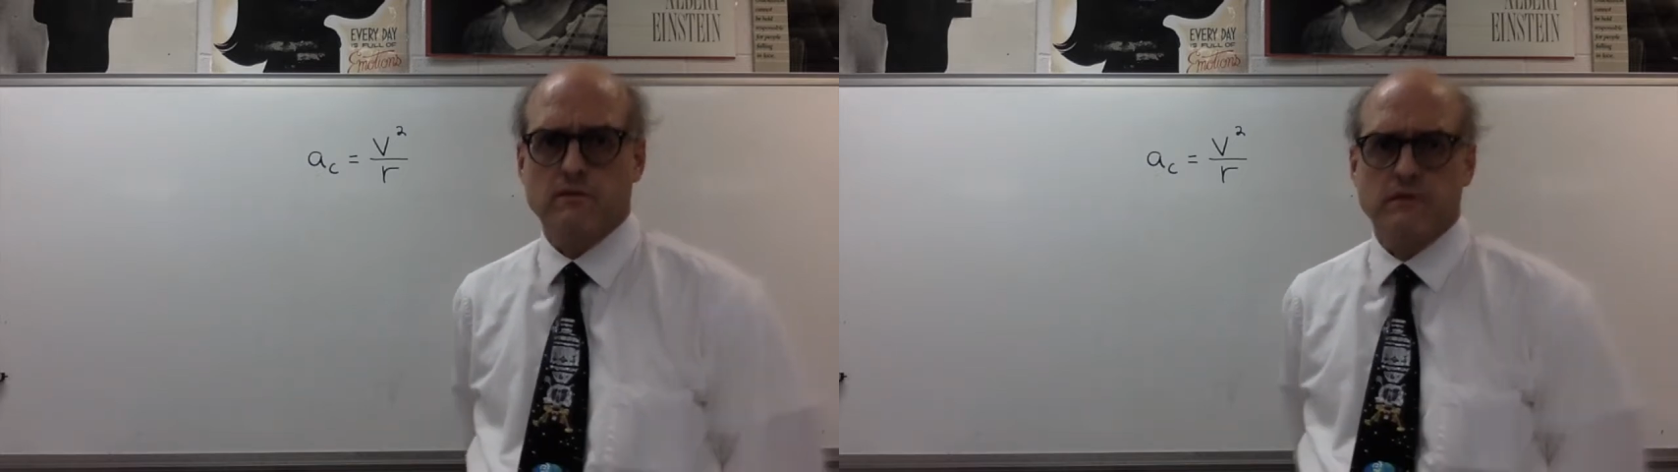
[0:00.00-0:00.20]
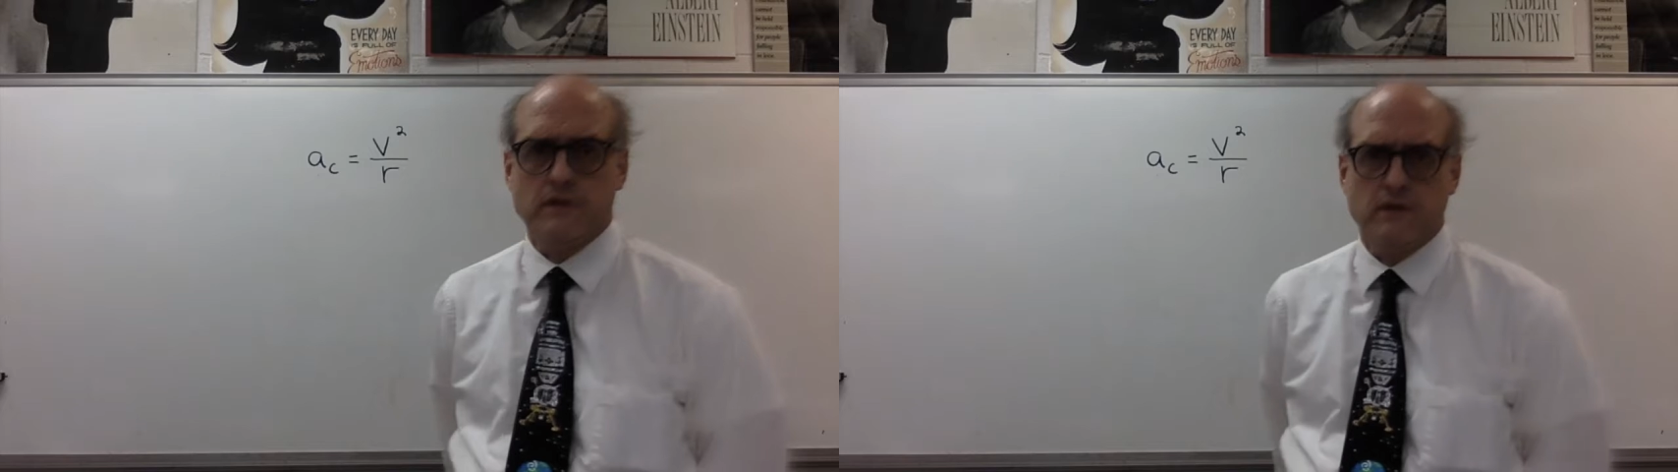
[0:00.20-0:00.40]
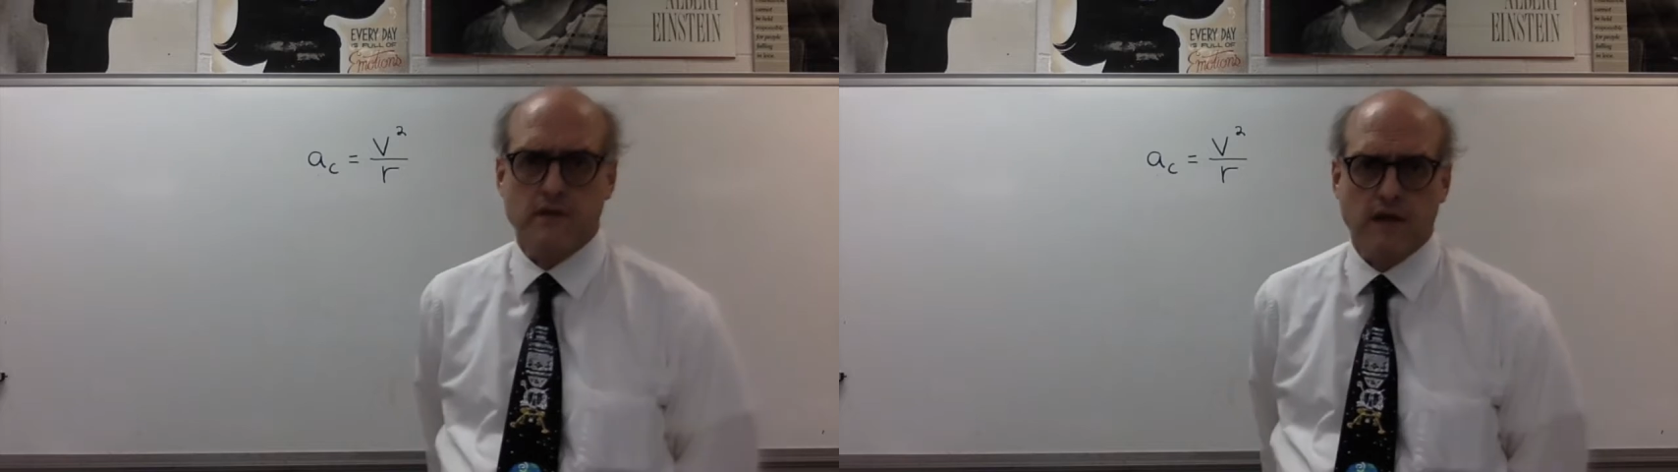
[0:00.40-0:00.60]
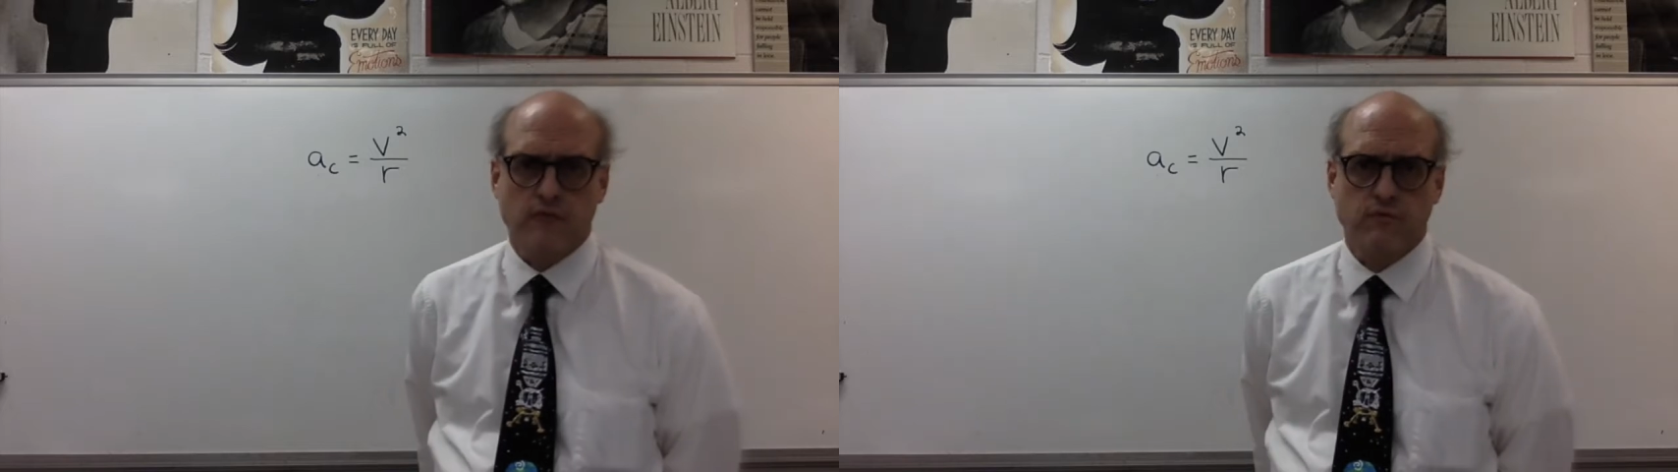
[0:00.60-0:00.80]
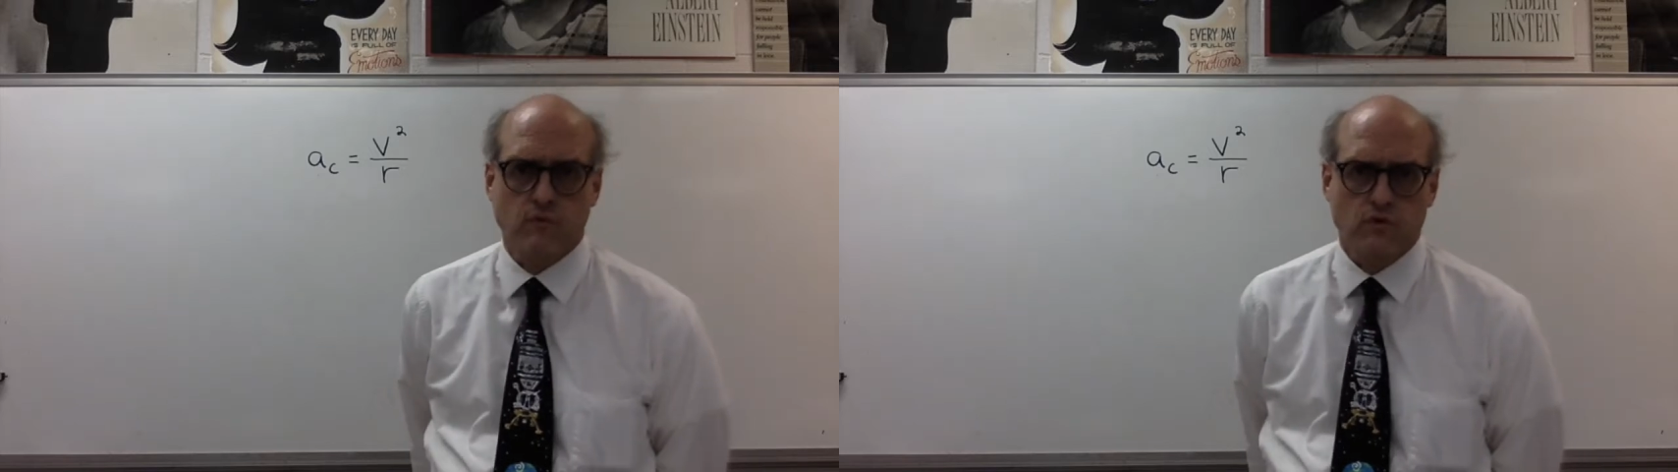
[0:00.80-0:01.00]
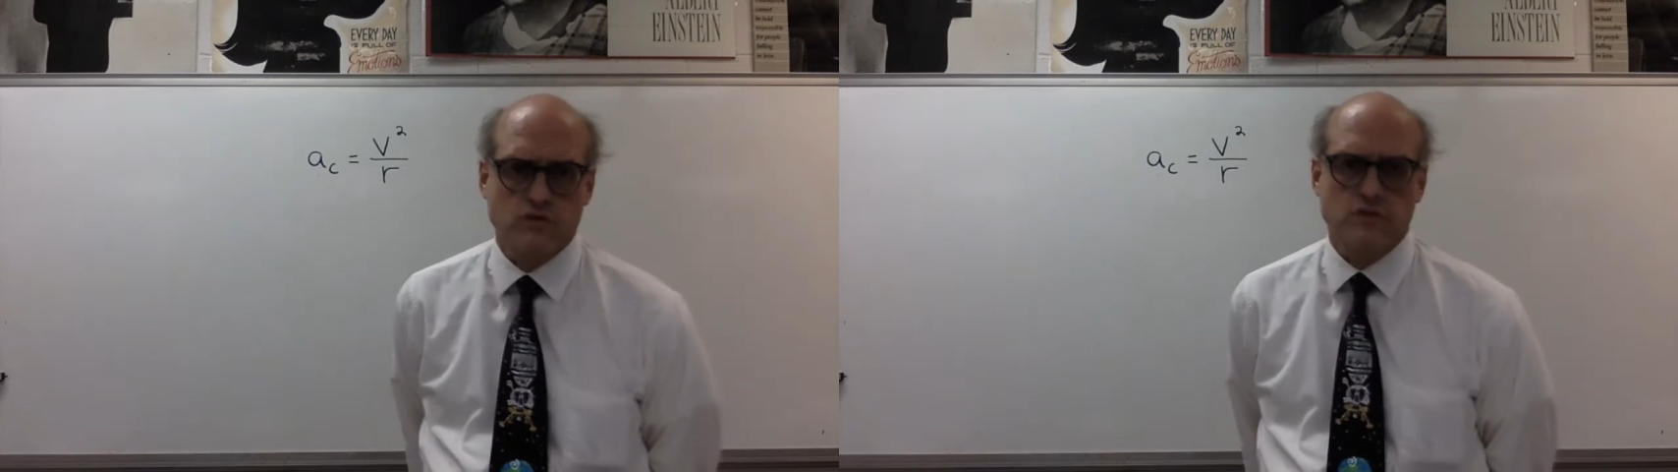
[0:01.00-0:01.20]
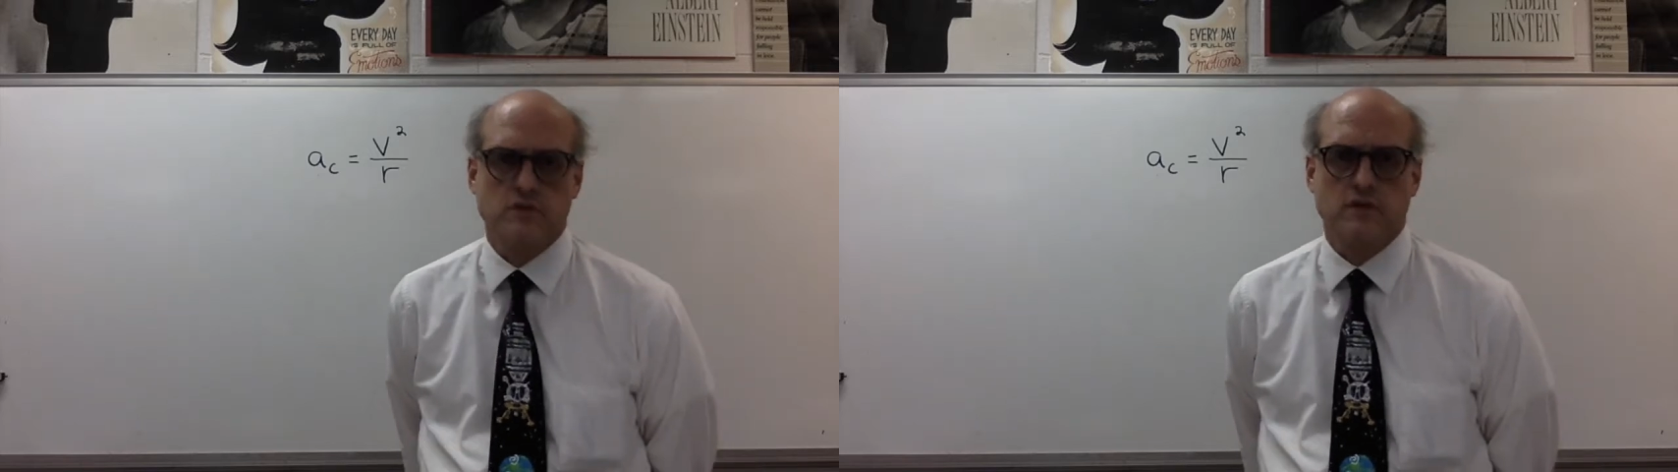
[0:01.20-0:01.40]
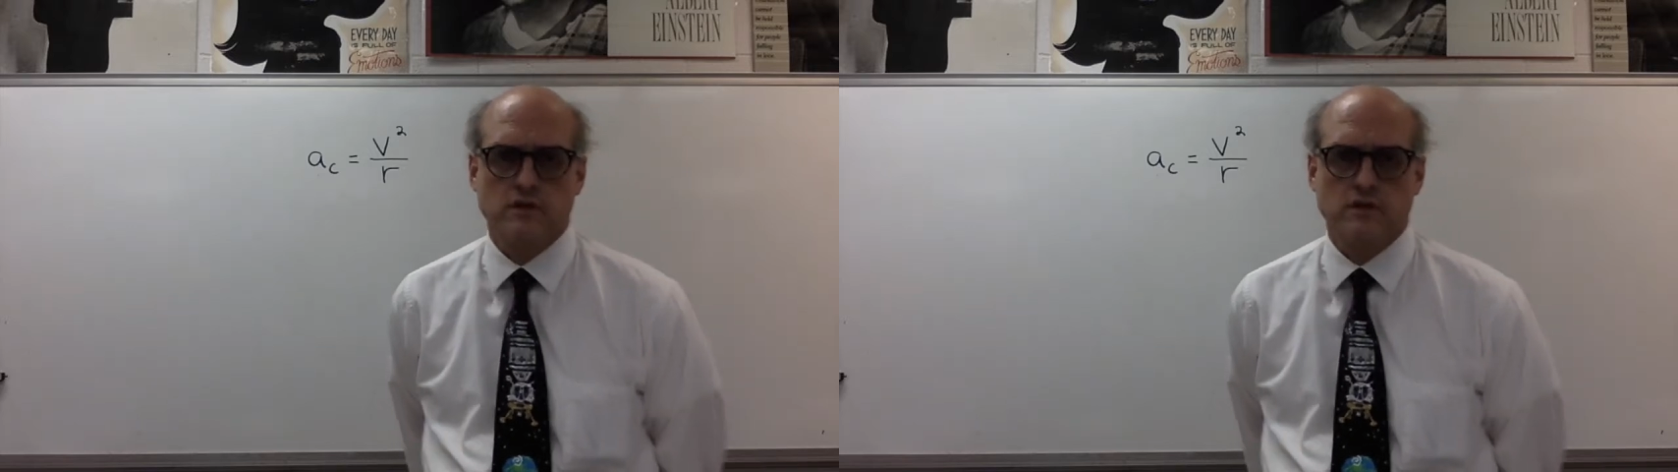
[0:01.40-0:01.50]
the net force